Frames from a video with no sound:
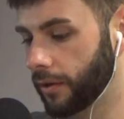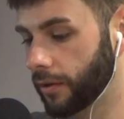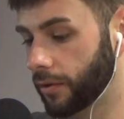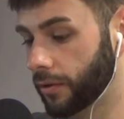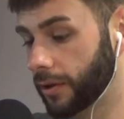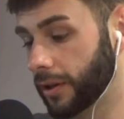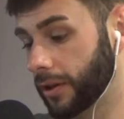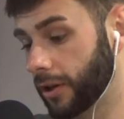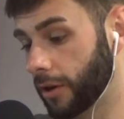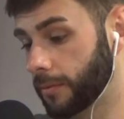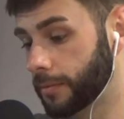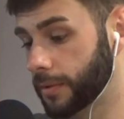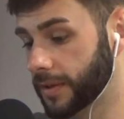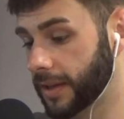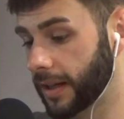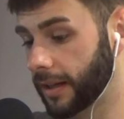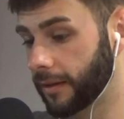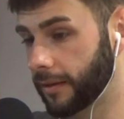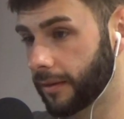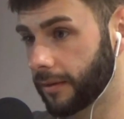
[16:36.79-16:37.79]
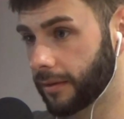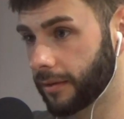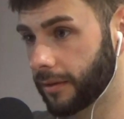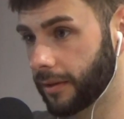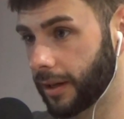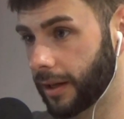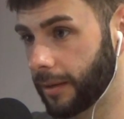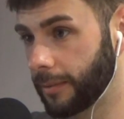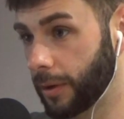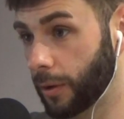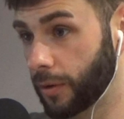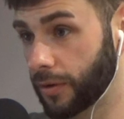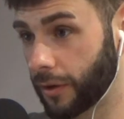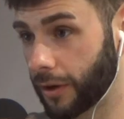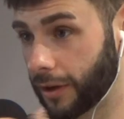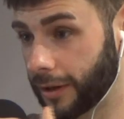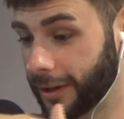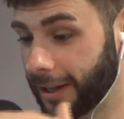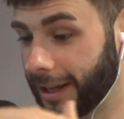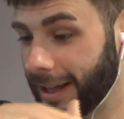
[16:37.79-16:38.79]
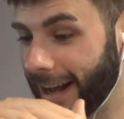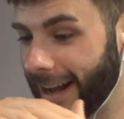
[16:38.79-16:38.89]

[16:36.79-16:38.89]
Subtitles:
39% Yoke.